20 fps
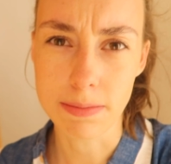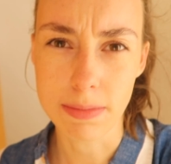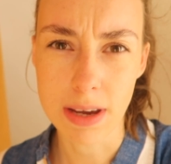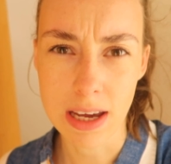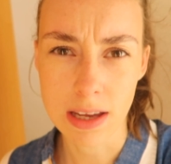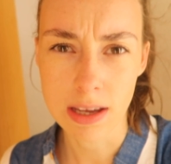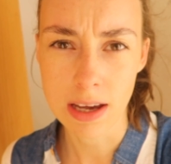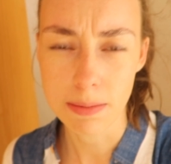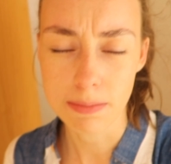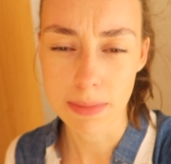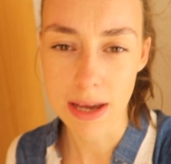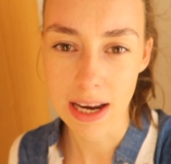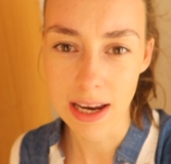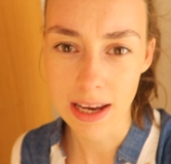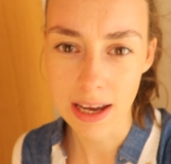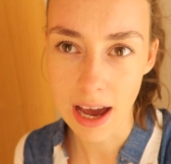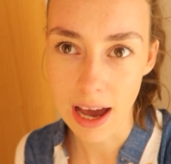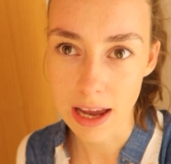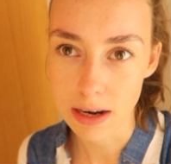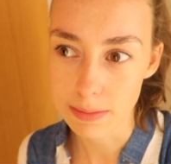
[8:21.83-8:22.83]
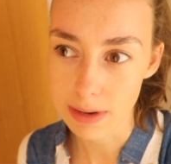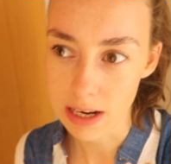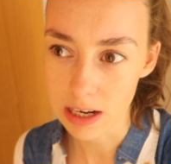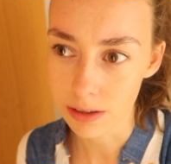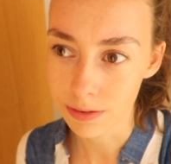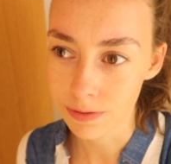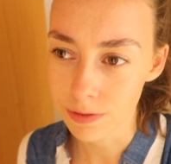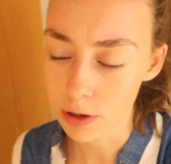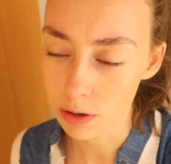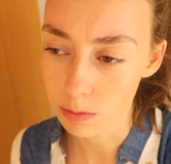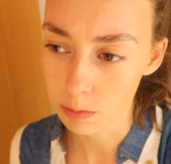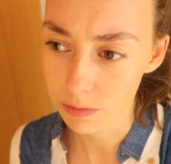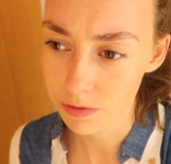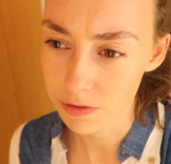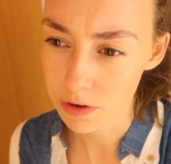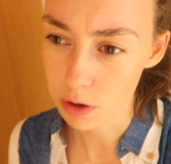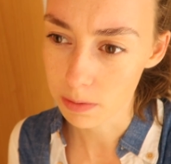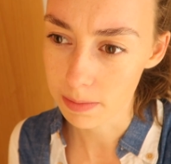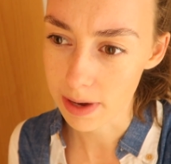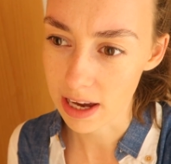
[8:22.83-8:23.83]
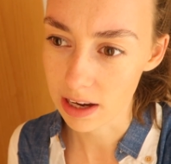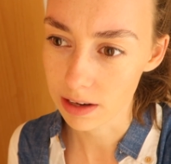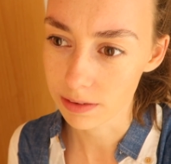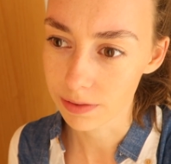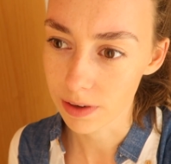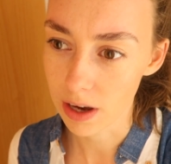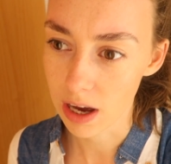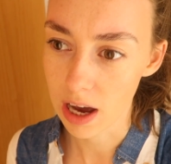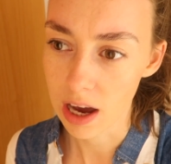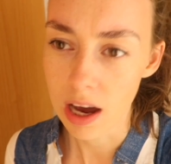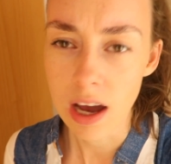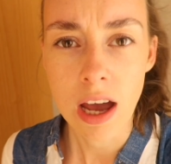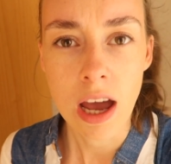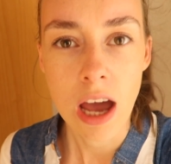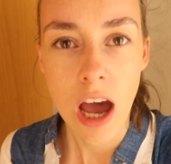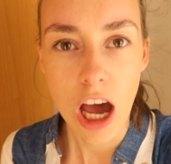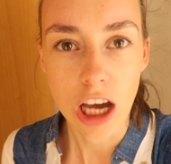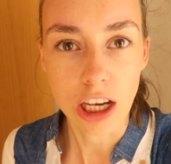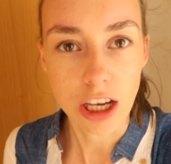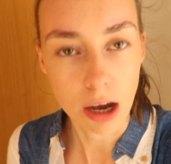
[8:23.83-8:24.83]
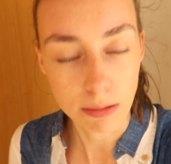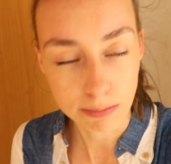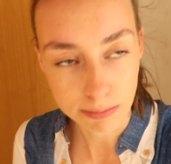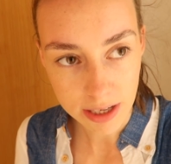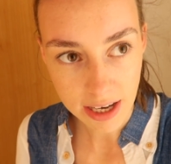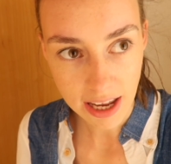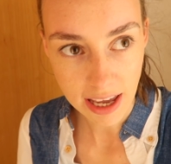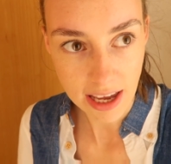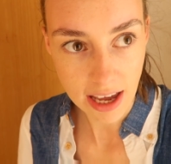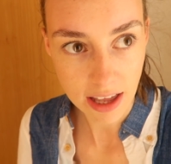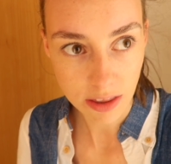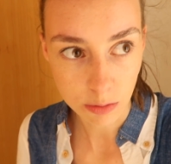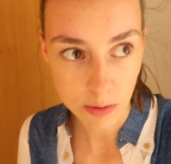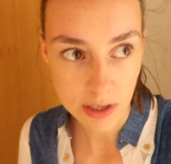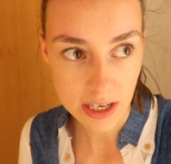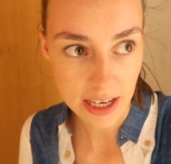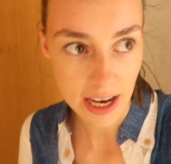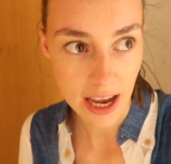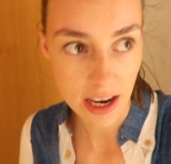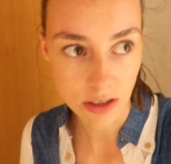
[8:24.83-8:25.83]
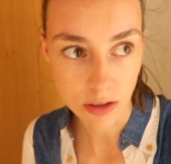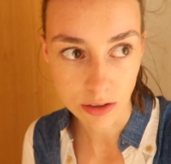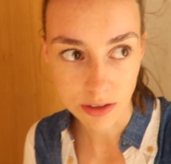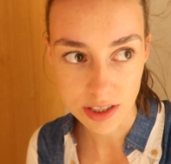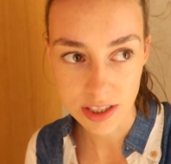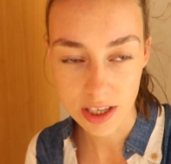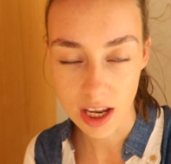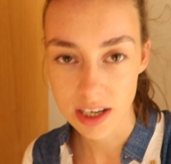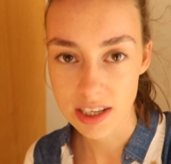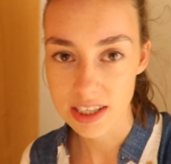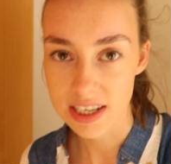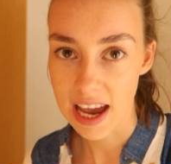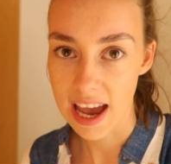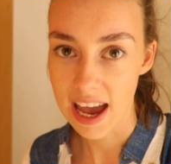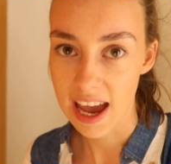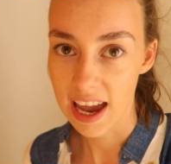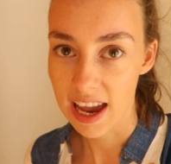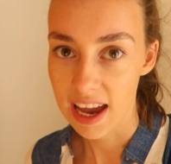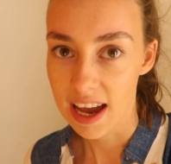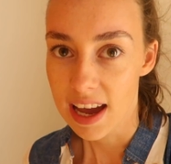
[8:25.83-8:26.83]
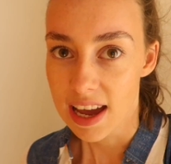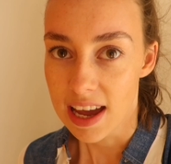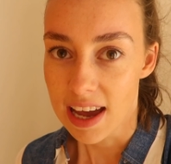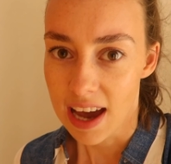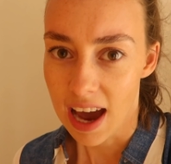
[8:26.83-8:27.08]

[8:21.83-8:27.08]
Me and Amelia are filming for a company at the weekend on Sunday,